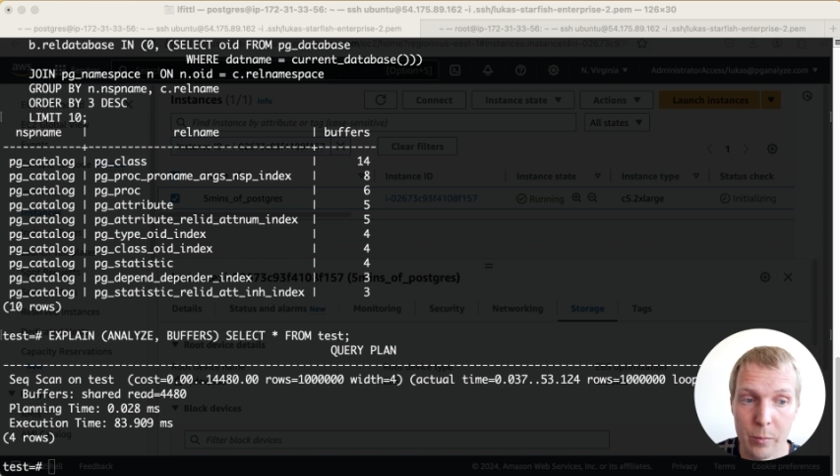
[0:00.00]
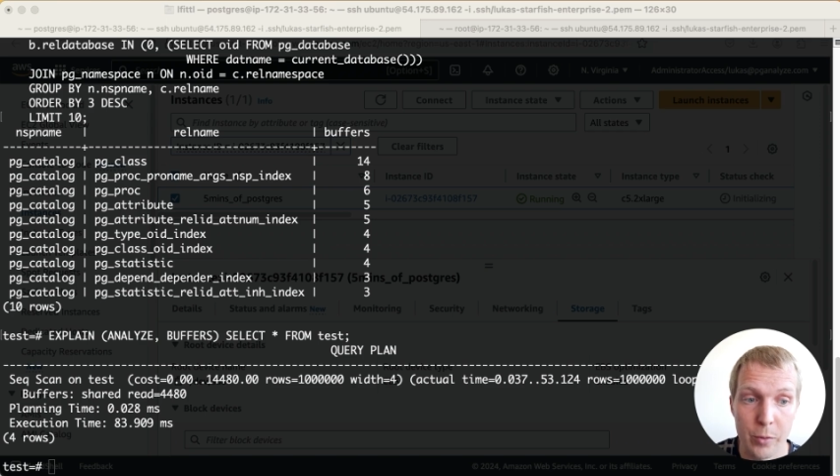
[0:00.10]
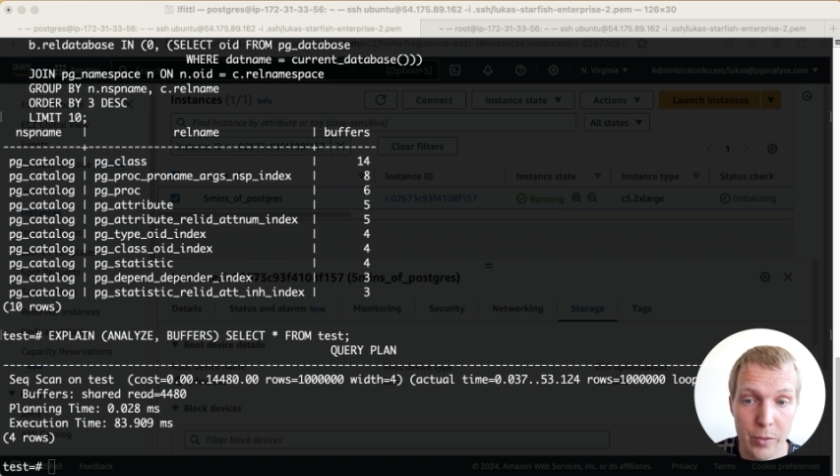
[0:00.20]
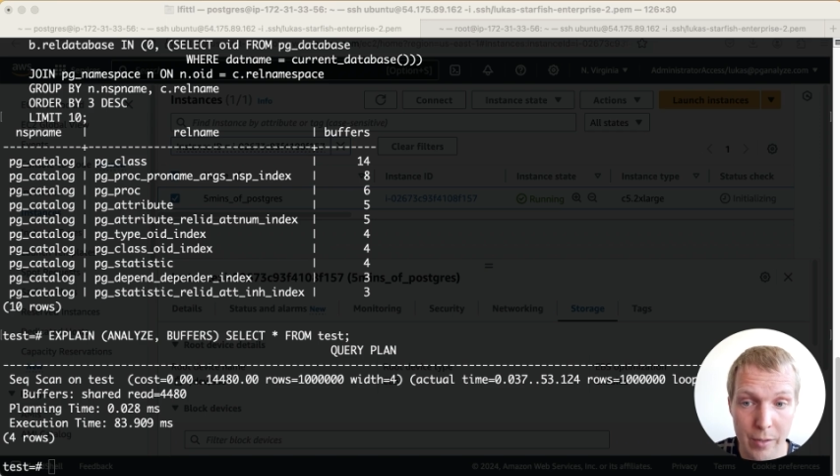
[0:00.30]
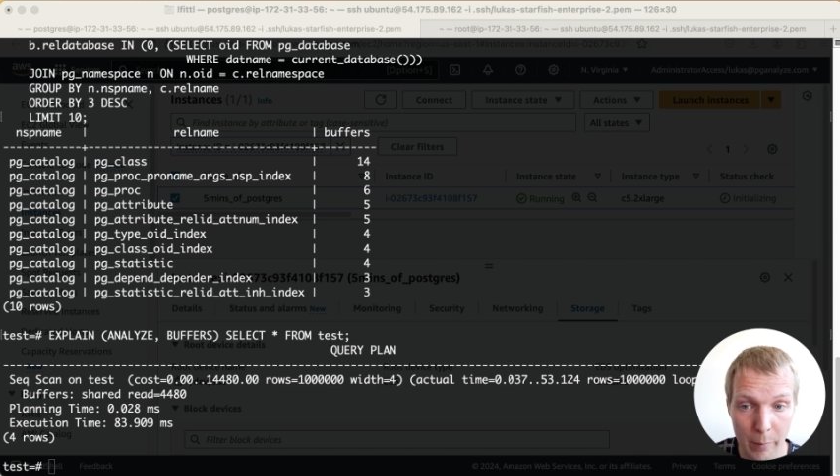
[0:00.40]

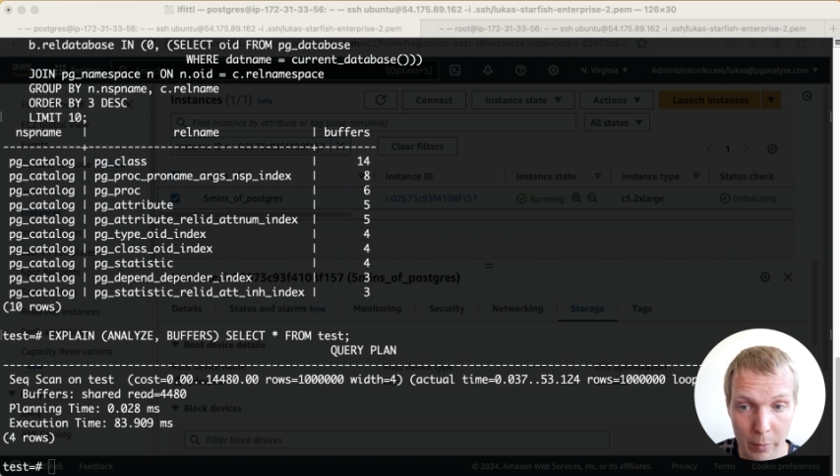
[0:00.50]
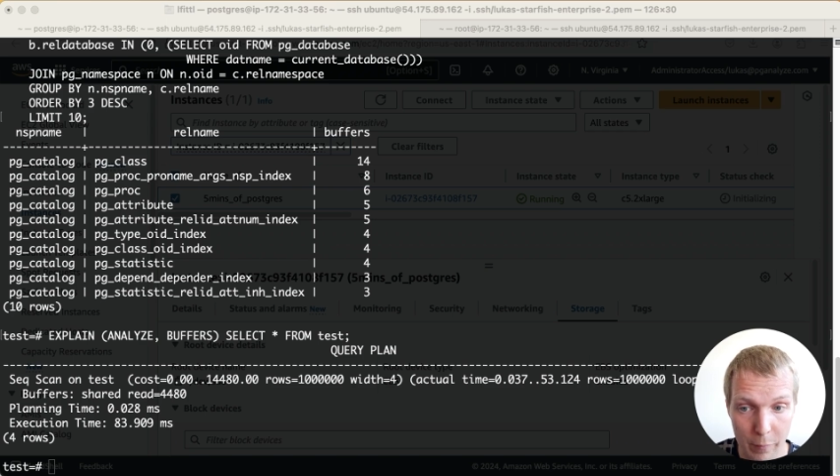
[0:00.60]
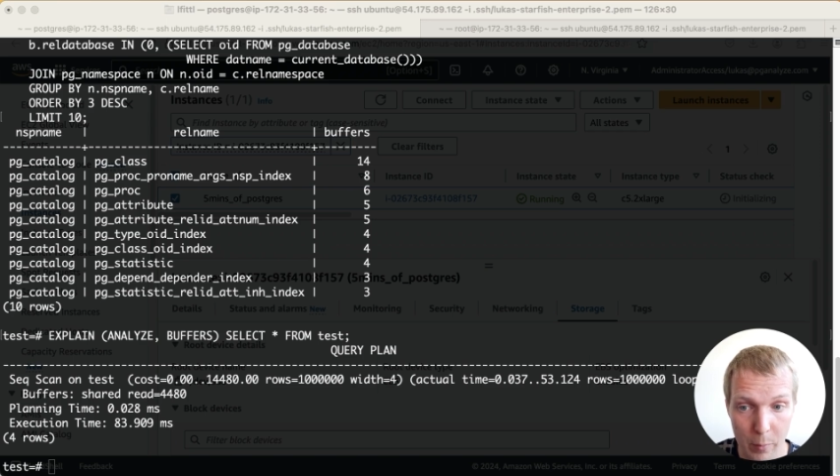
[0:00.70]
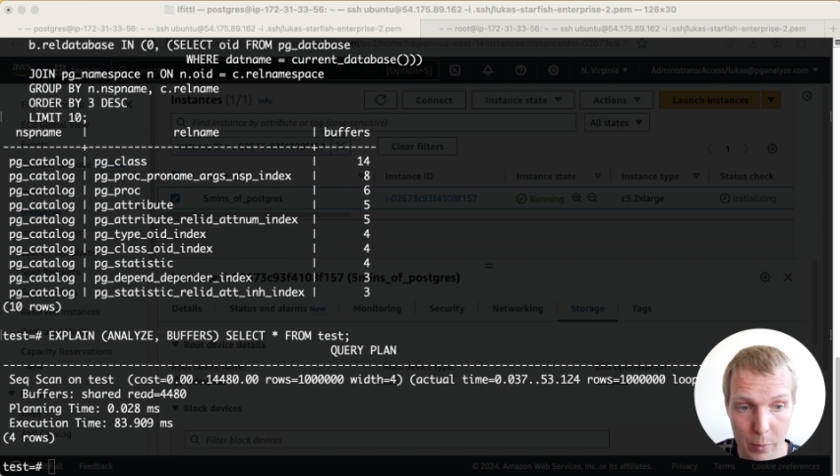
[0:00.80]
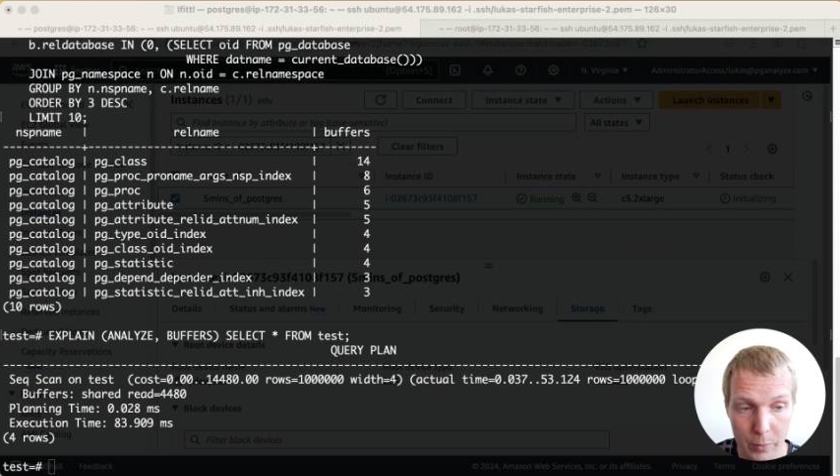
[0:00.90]
which are separate
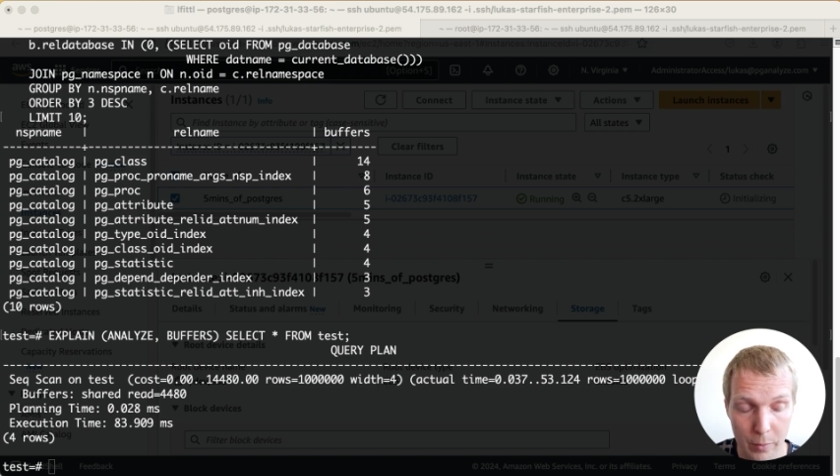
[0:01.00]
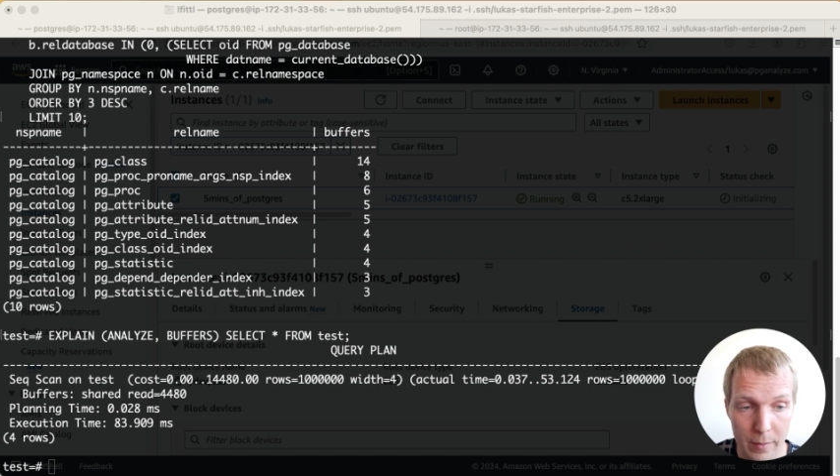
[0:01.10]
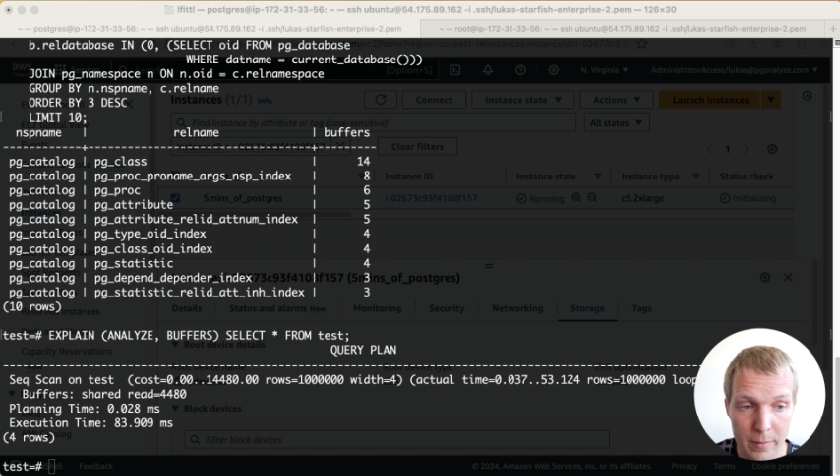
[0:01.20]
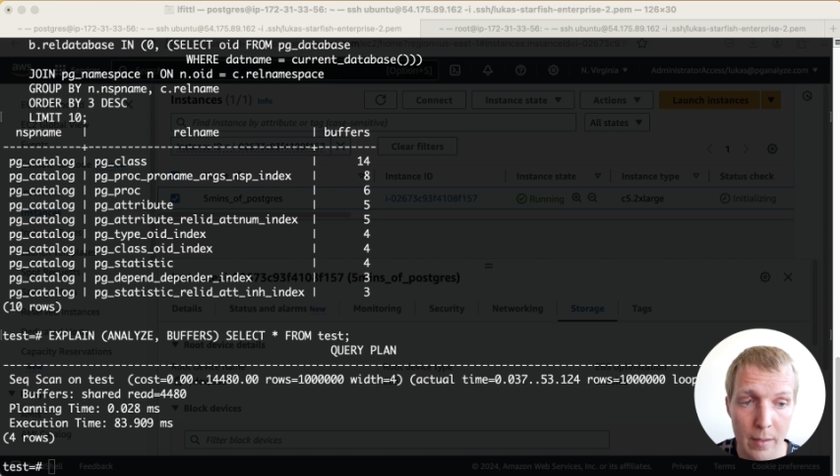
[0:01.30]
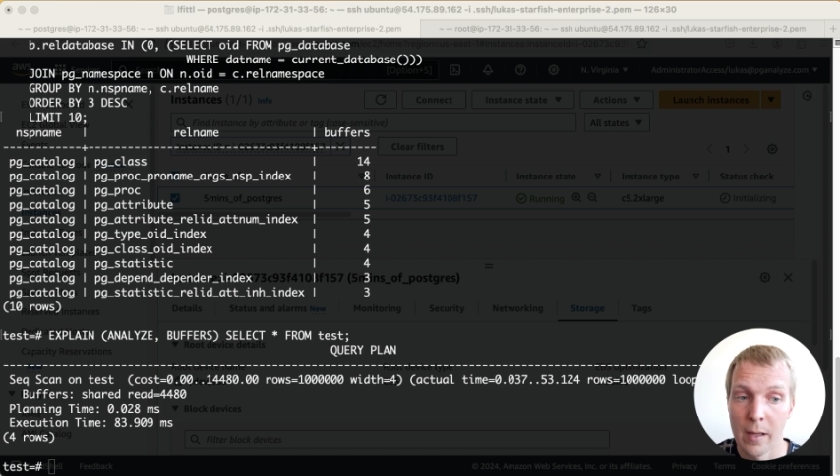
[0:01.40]
from
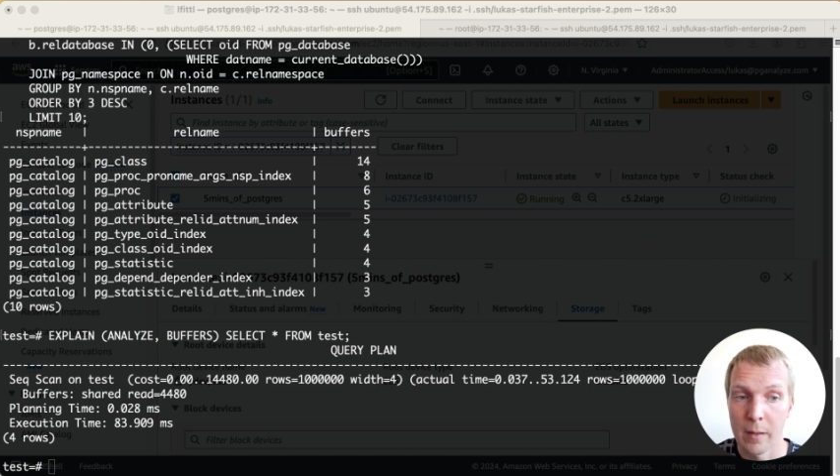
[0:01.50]
Postgres,